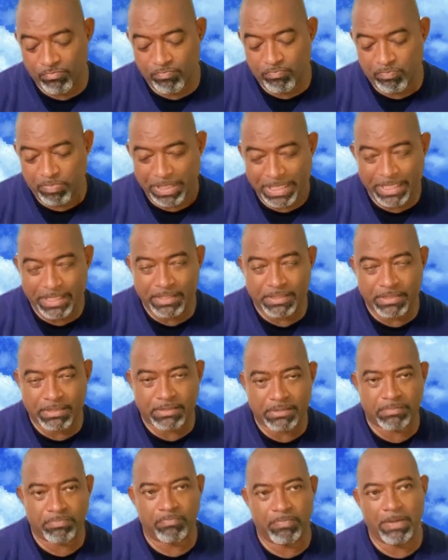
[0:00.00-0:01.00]

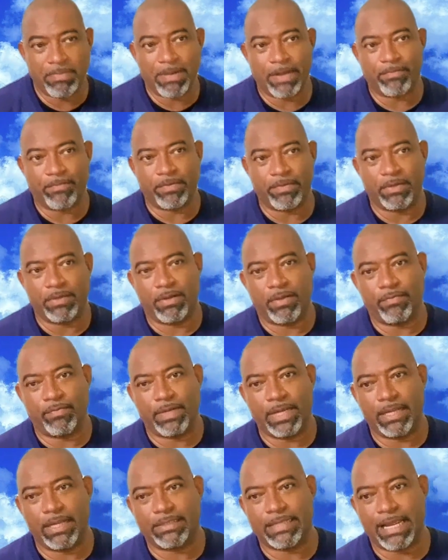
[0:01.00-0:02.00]
Please be mindful of
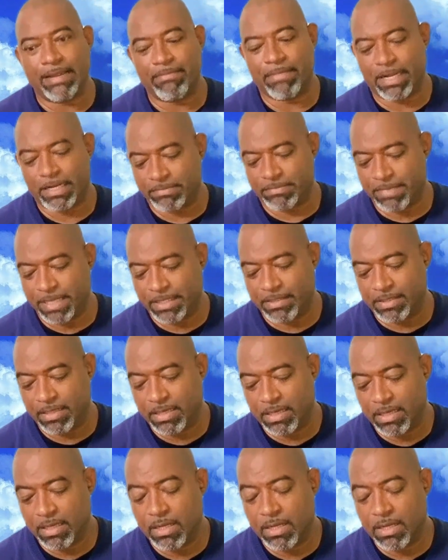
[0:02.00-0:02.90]
their time management.